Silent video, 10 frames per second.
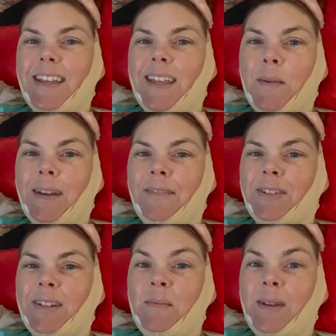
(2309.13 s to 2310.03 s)
Am I ever
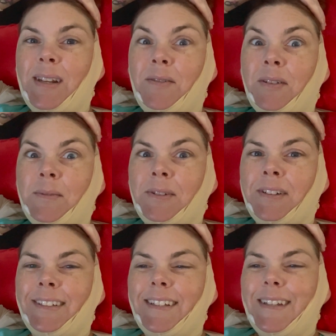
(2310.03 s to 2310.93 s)
going to be
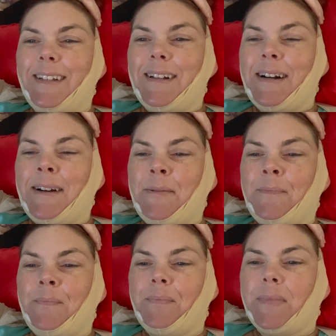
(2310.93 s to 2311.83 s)
normal?
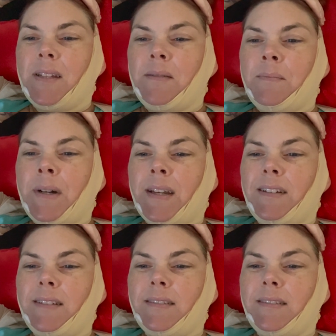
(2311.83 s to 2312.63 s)
Um, but